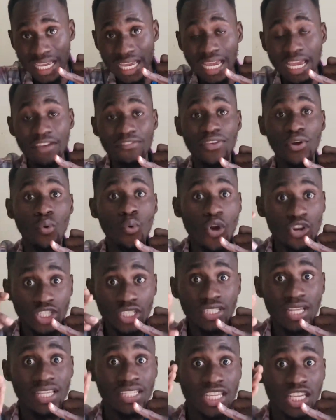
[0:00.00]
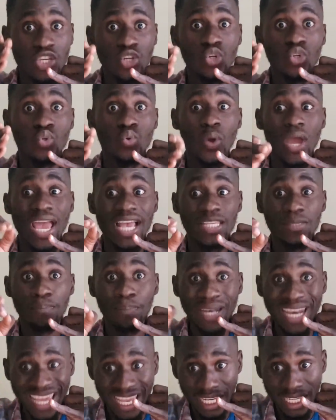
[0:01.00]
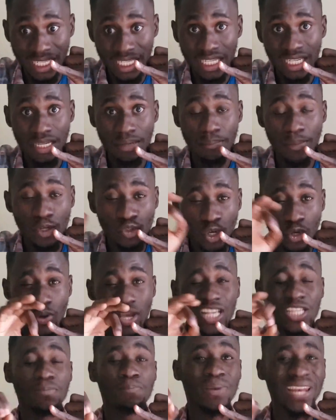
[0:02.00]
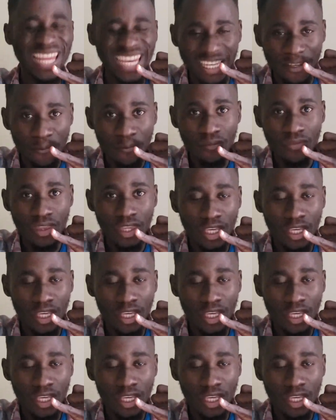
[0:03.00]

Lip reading: If the question is asking you to explain, make sure you explain.